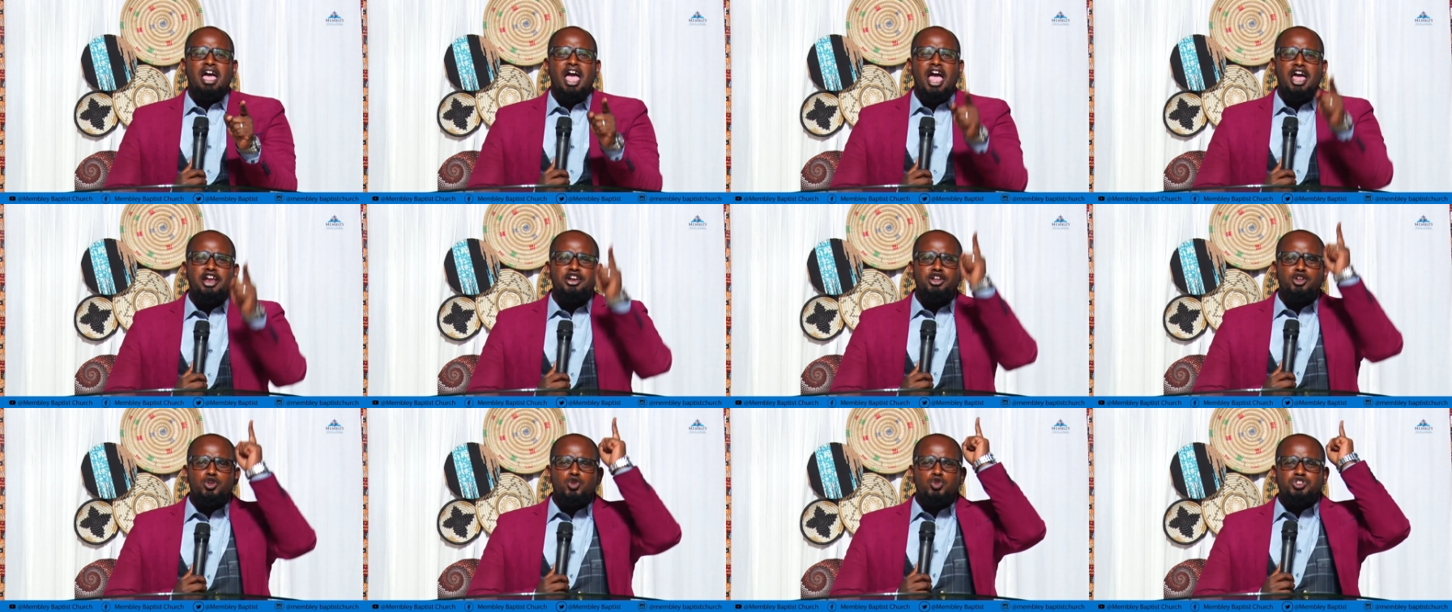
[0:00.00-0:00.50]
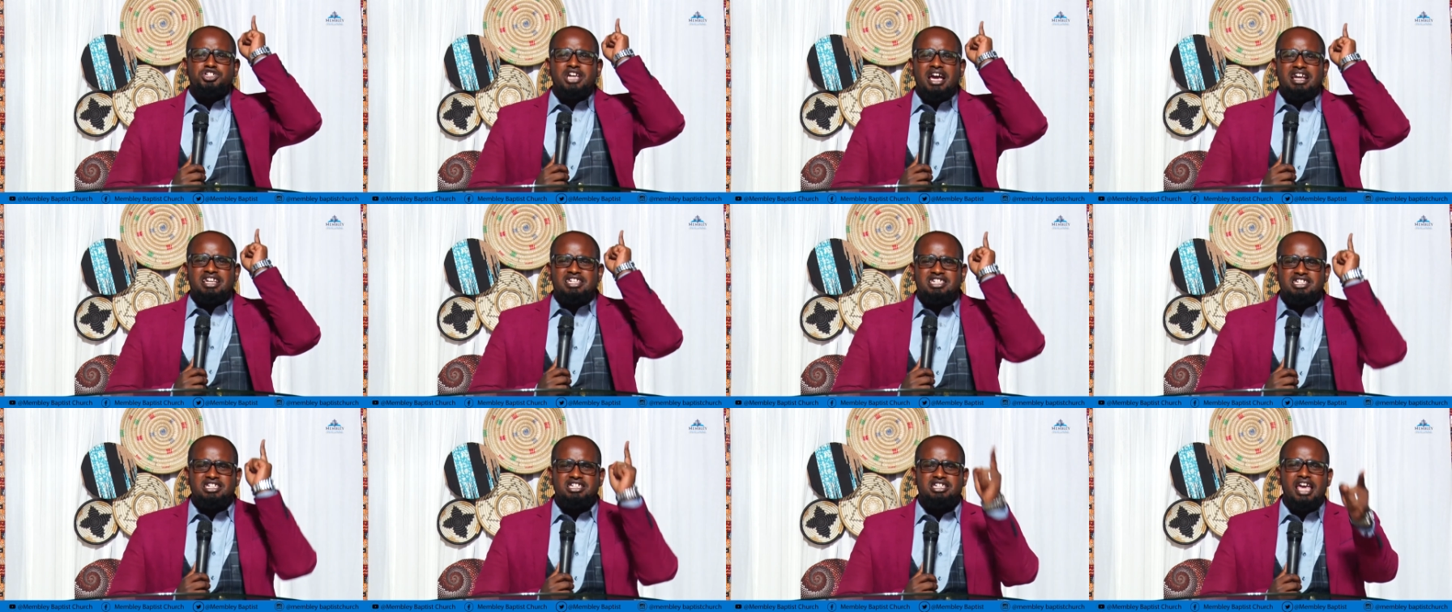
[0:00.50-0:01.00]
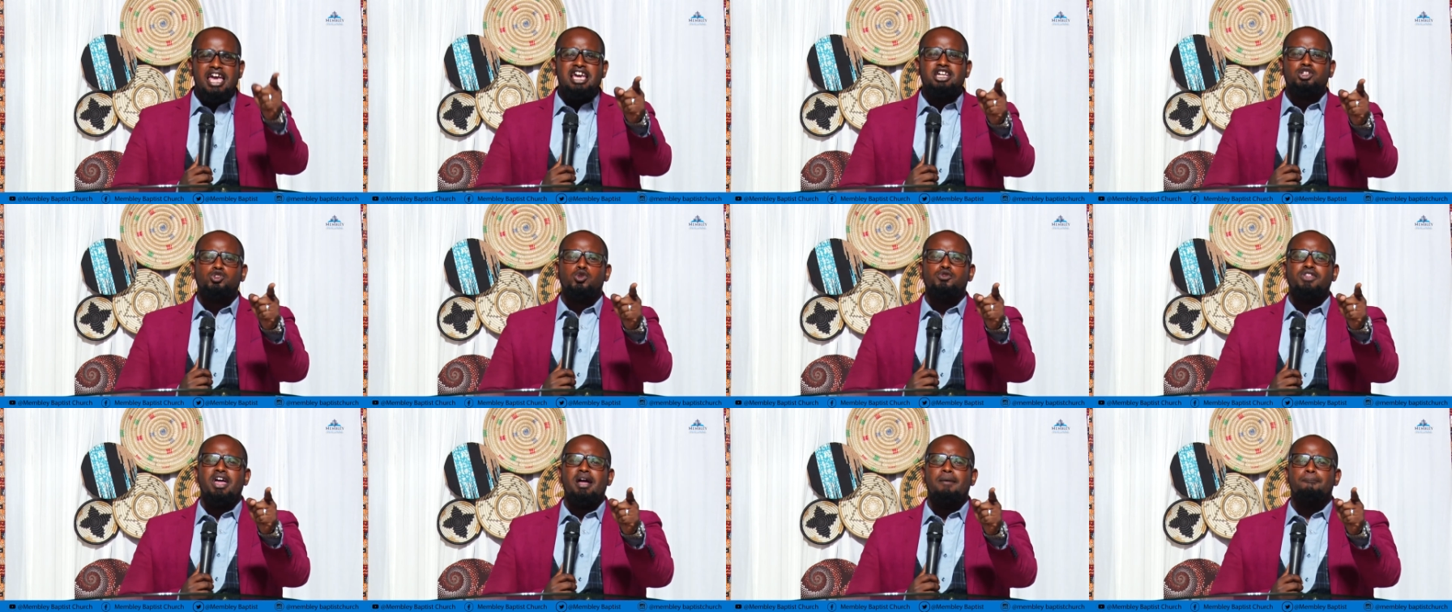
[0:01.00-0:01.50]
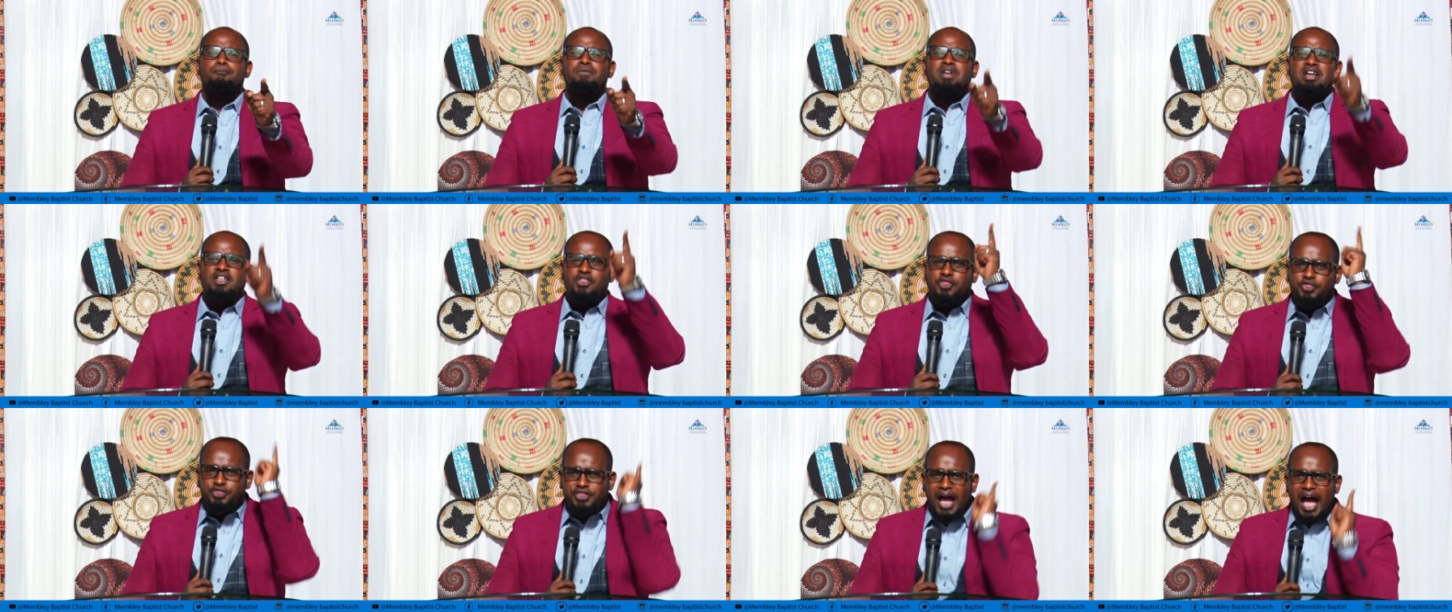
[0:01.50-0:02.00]
and you shall say to them,
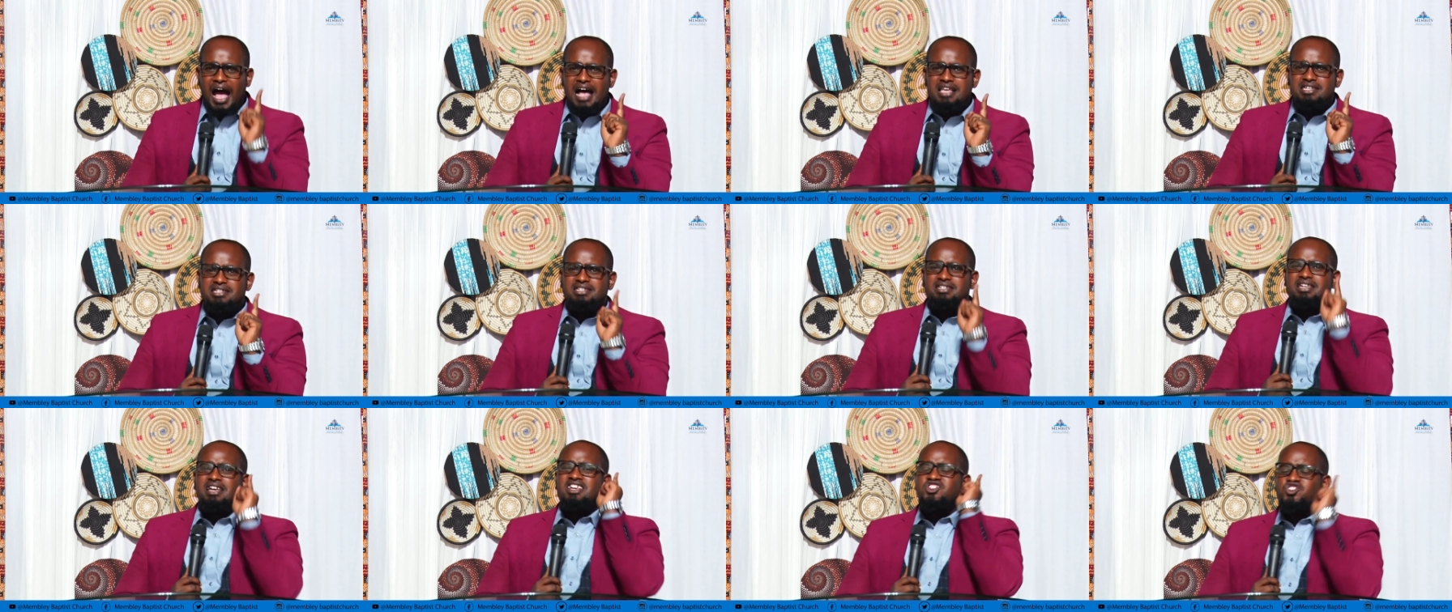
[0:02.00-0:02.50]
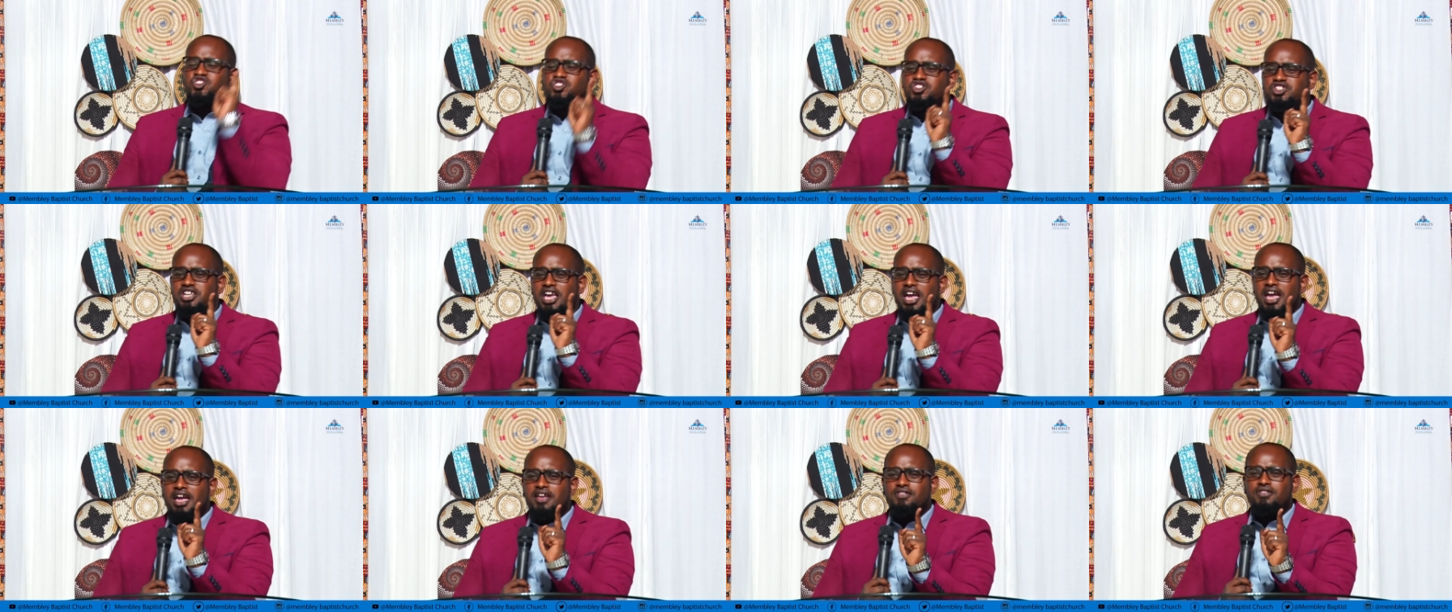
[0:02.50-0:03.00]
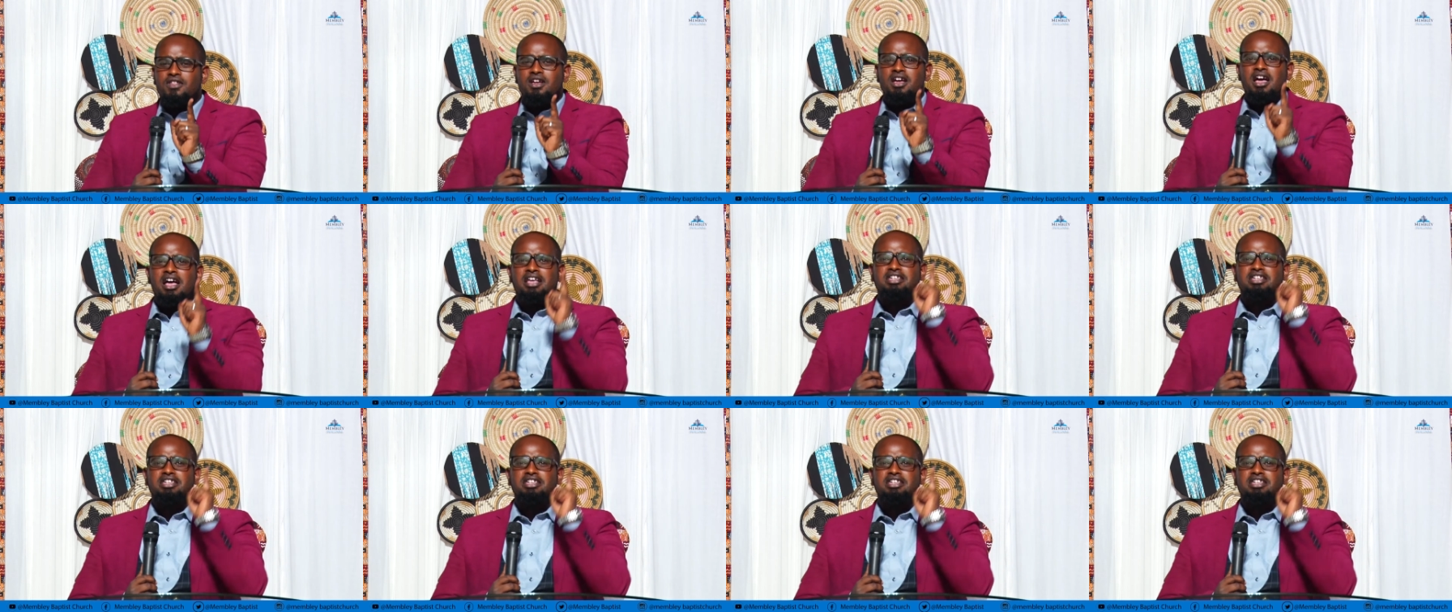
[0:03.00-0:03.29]
thus says